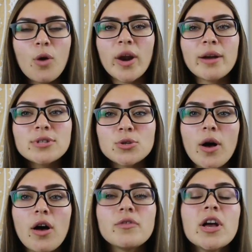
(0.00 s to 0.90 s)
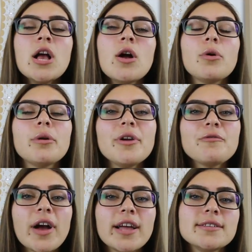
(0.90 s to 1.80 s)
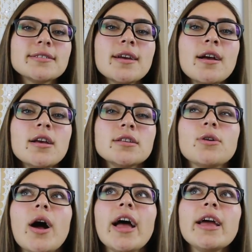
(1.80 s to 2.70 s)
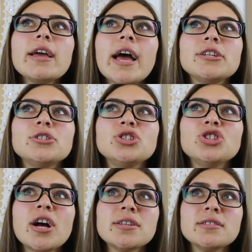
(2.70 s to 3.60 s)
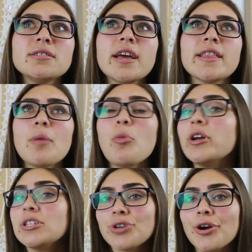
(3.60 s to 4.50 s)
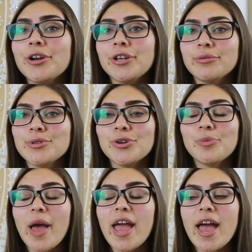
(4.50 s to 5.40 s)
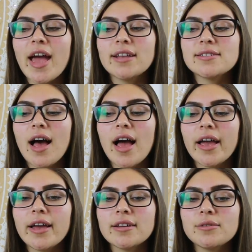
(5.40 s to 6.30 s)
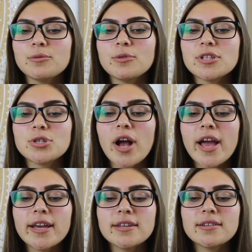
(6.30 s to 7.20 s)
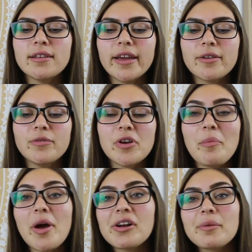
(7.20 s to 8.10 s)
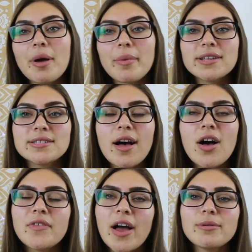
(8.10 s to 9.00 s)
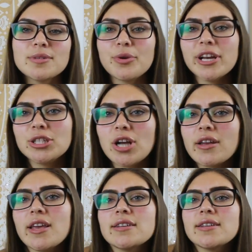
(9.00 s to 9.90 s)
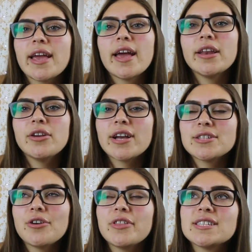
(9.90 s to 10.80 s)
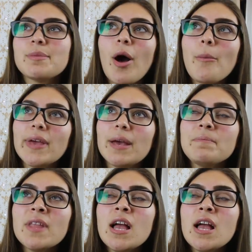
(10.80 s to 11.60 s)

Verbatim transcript: when I was 12, one of my friends, so I had just at that point started YouTube and I was trying to like feel better about myself. I was pretty chunky as a kid. You guys know this about me.